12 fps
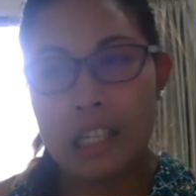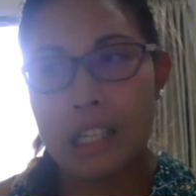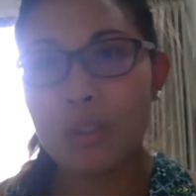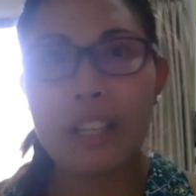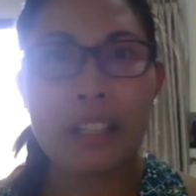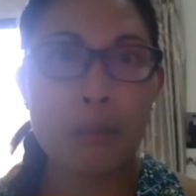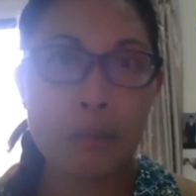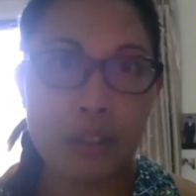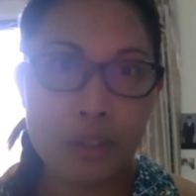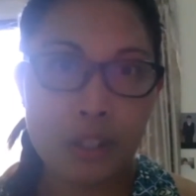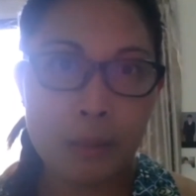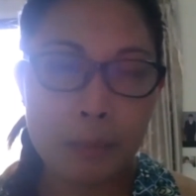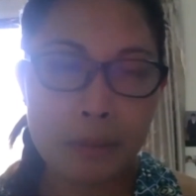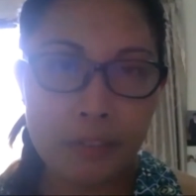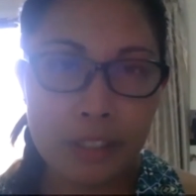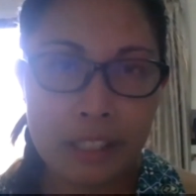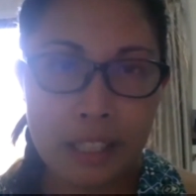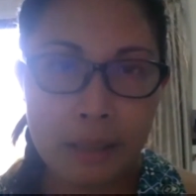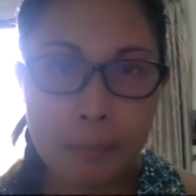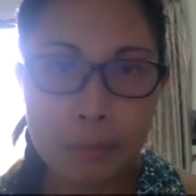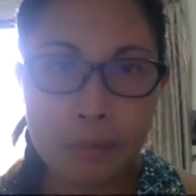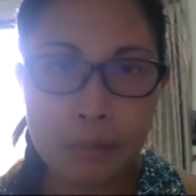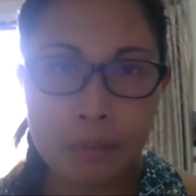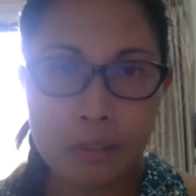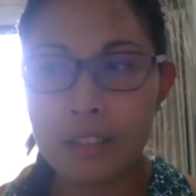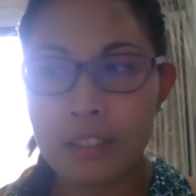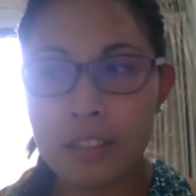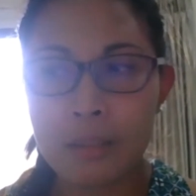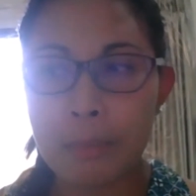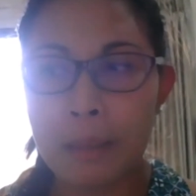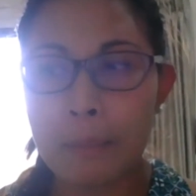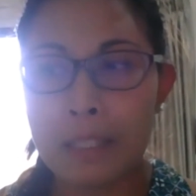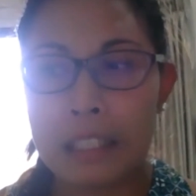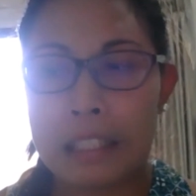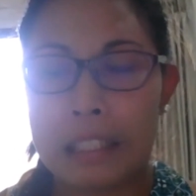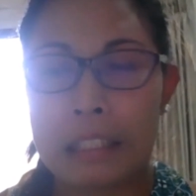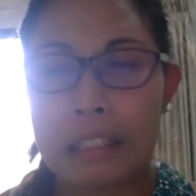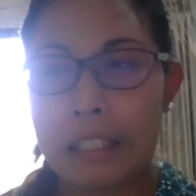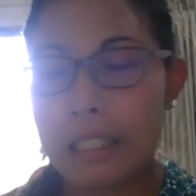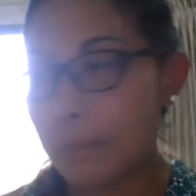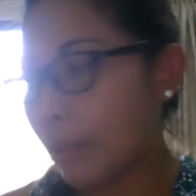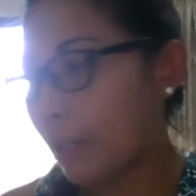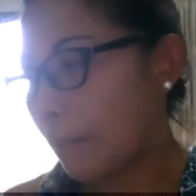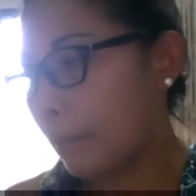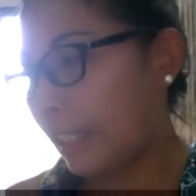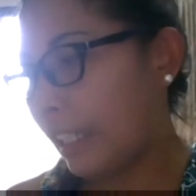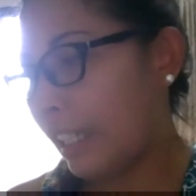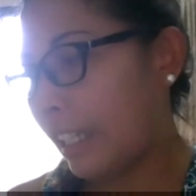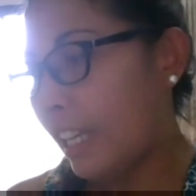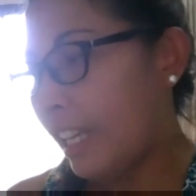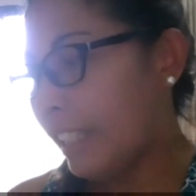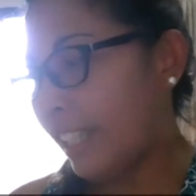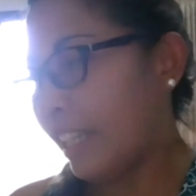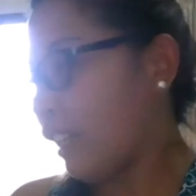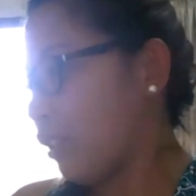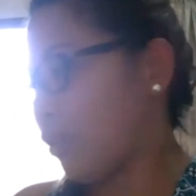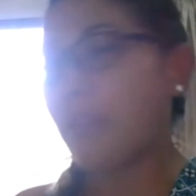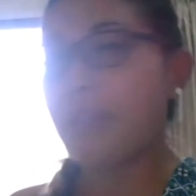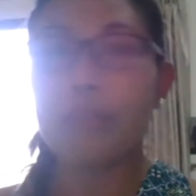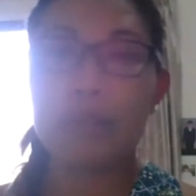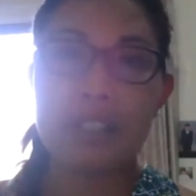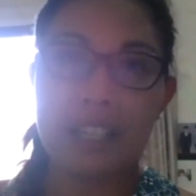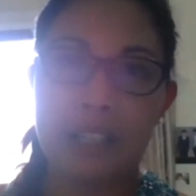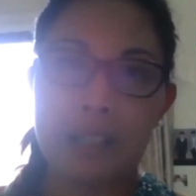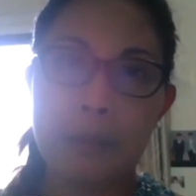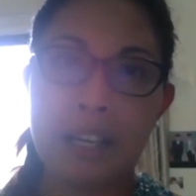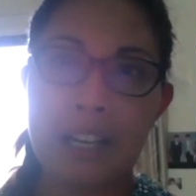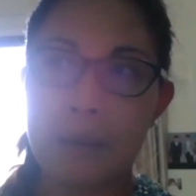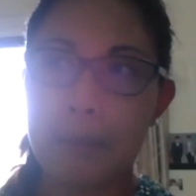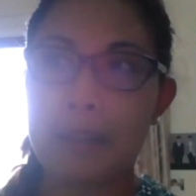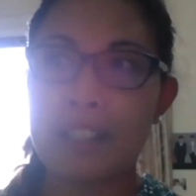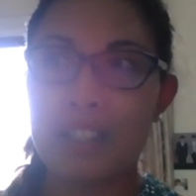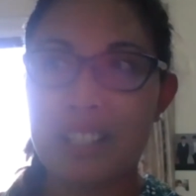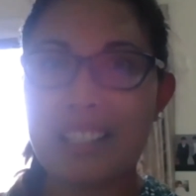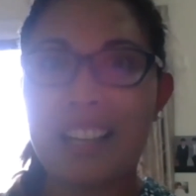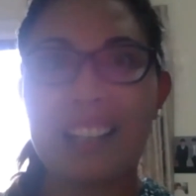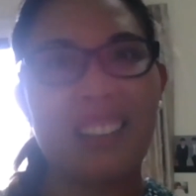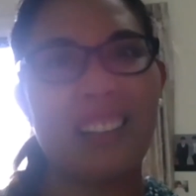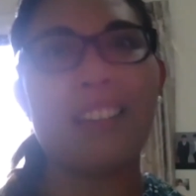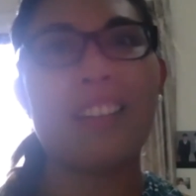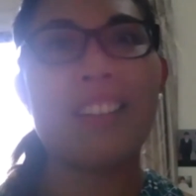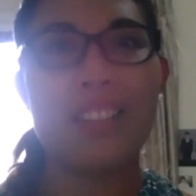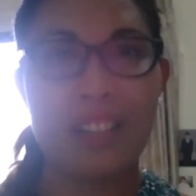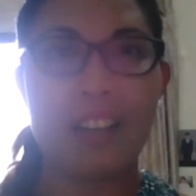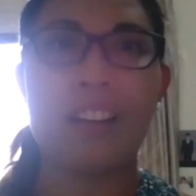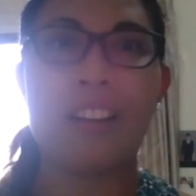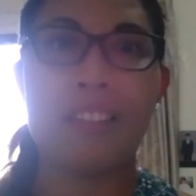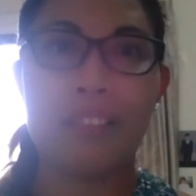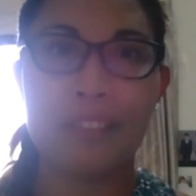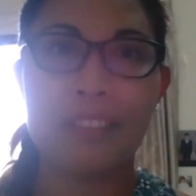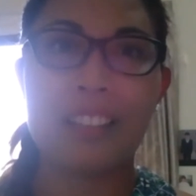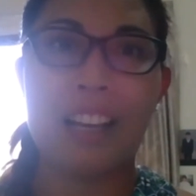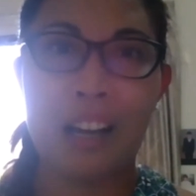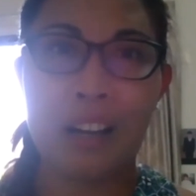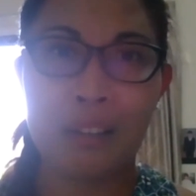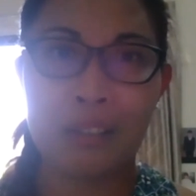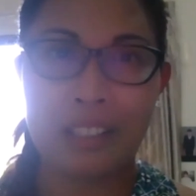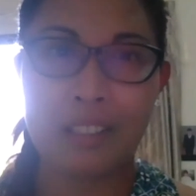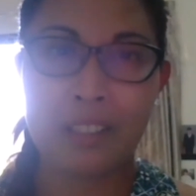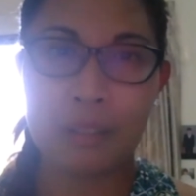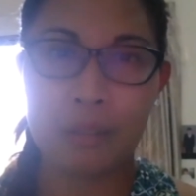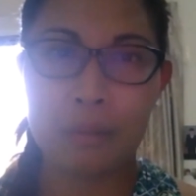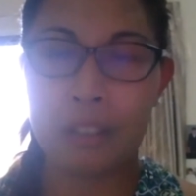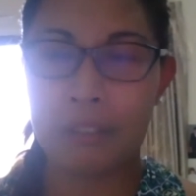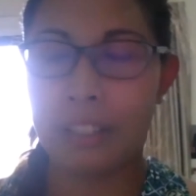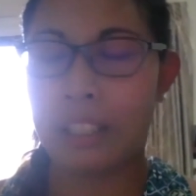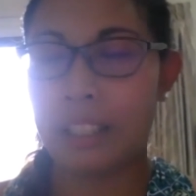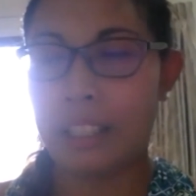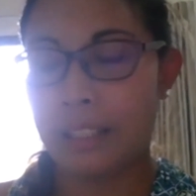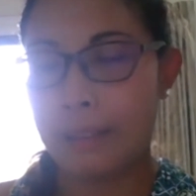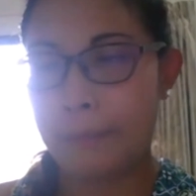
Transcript: to do, like workshops, for example. Just maybe little things. Probably they can't do a full-scale bag, but just that knowledge of how this weaving,